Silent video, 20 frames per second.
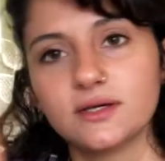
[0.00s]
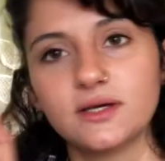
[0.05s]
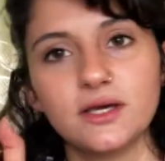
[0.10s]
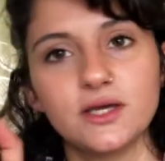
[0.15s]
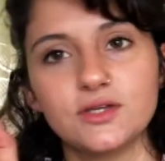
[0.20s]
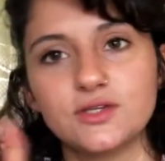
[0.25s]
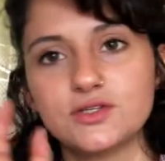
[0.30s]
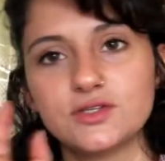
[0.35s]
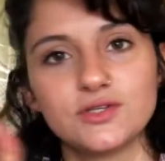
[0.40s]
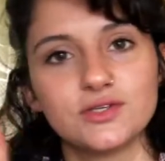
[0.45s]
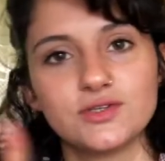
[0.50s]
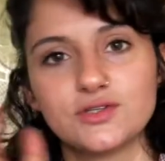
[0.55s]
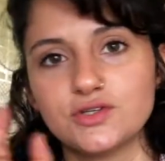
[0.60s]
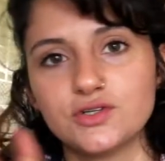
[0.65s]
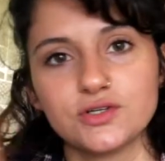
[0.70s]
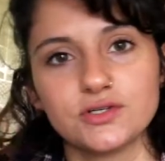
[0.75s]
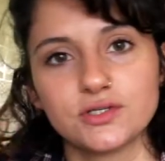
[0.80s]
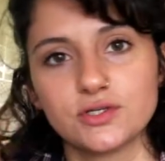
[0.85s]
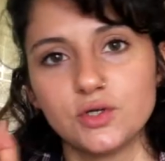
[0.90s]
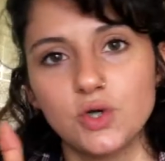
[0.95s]
it's
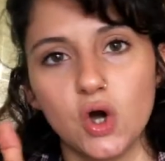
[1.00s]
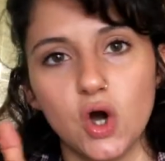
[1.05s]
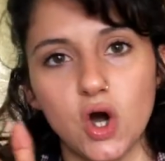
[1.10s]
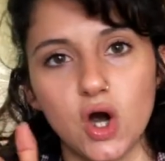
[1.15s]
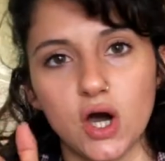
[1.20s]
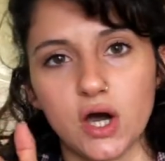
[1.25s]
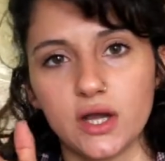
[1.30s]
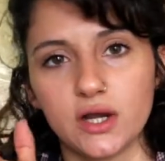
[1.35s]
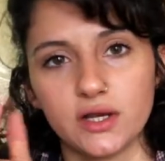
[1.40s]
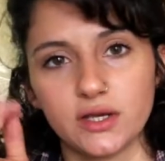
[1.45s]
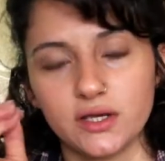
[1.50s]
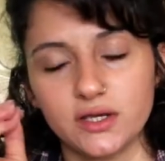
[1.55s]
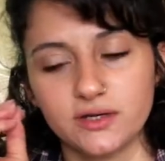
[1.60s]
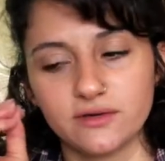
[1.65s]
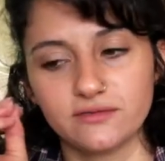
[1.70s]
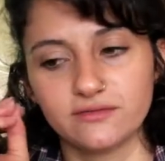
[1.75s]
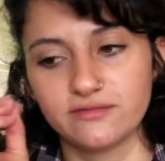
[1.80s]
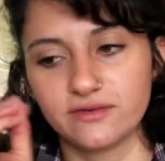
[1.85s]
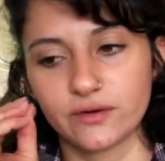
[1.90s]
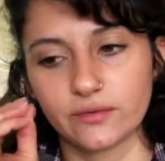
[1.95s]
just gone in
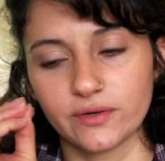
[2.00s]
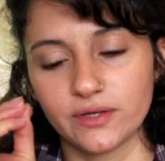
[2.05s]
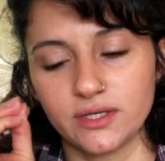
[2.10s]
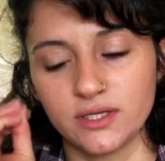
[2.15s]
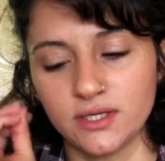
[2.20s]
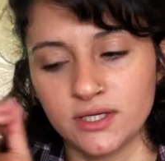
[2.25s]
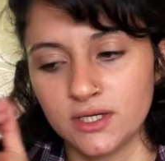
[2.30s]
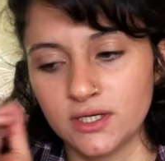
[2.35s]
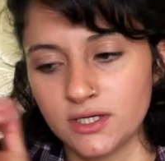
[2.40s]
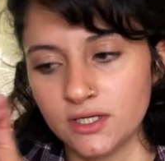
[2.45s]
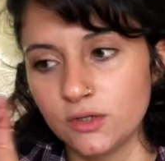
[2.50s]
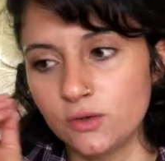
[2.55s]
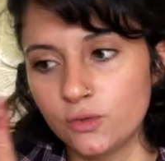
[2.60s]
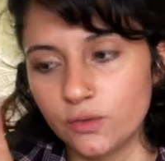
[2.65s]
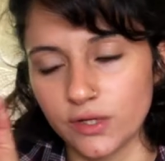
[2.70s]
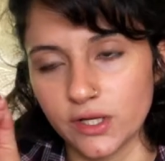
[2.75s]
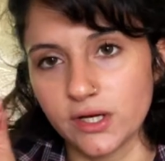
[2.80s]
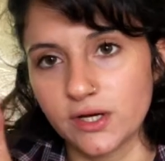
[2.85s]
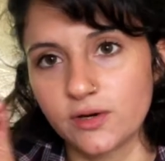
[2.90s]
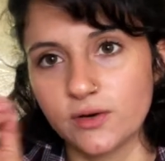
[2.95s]
a very
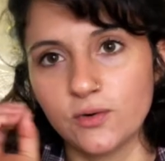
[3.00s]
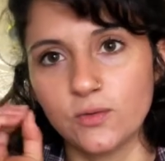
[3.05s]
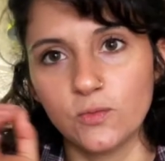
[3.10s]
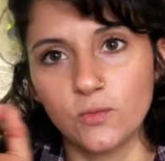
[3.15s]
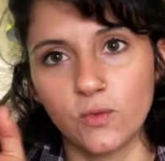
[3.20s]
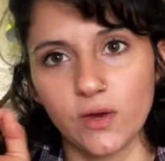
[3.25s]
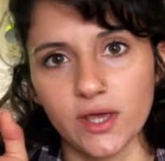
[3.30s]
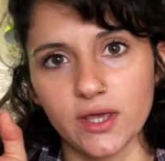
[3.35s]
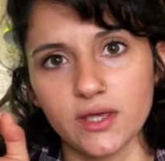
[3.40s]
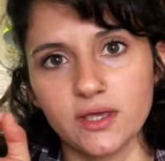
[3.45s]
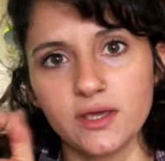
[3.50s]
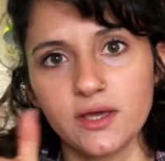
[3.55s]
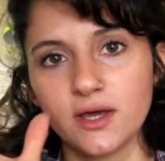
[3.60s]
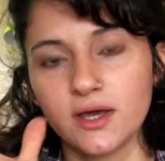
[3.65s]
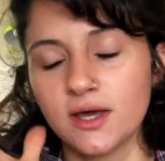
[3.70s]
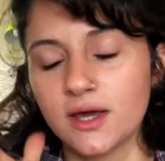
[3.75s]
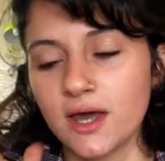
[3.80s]
quick way.